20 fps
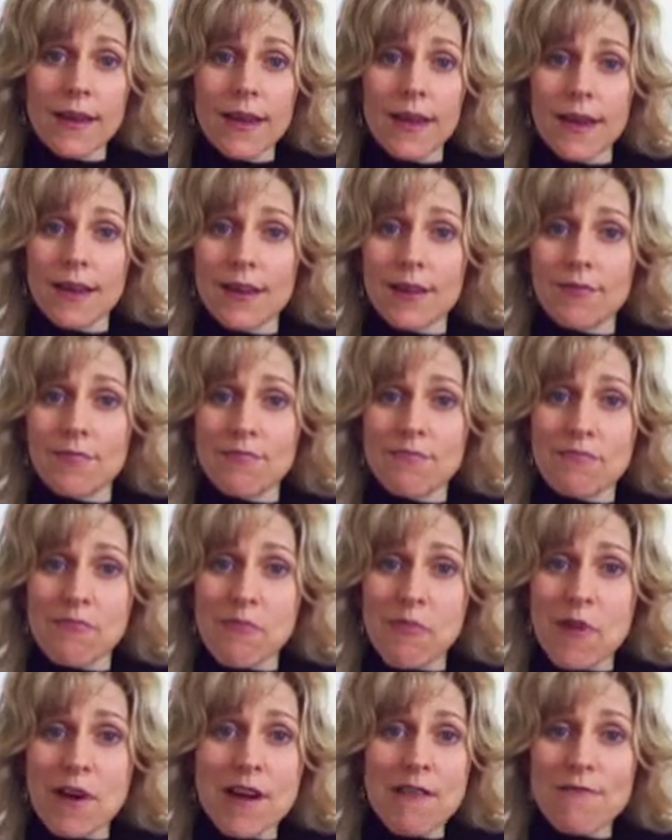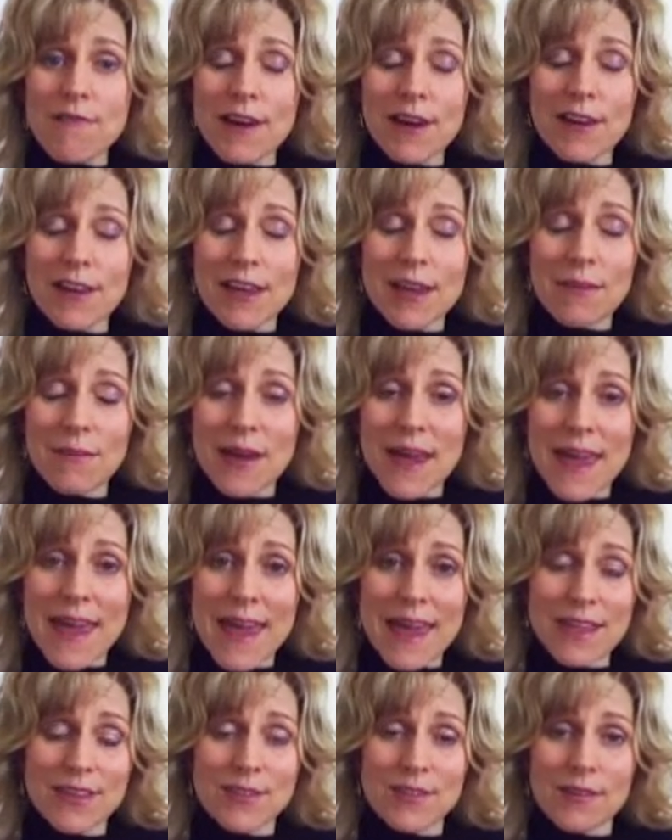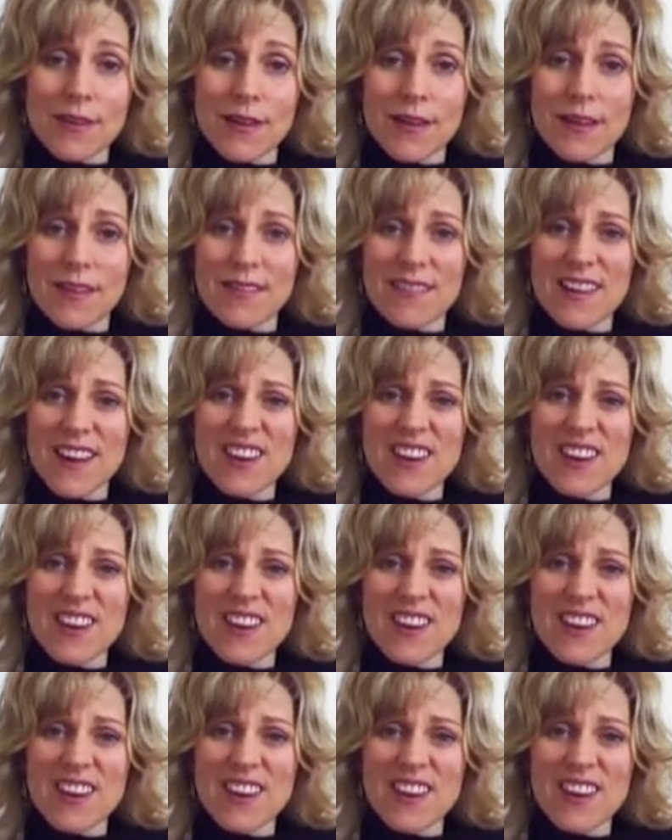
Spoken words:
and whatever I could get my hands on.